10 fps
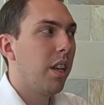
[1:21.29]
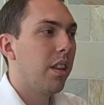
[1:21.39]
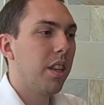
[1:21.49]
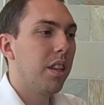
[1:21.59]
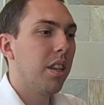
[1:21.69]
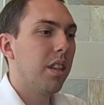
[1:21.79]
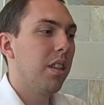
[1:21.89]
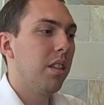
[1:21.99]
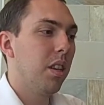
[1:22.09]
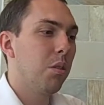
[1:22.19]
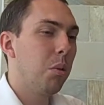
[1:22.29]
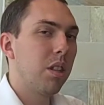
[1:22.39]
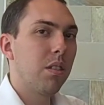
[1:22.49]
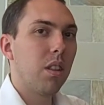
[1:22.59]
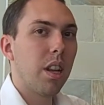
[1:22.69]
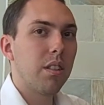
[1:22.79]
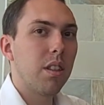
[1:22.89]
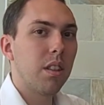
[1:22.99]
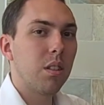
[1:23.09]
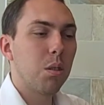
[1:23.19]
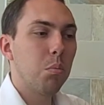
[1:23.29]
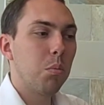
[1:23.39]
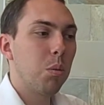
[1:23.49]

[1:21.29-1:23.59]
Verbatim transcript: then uh, then you know it makes a lot of sense to,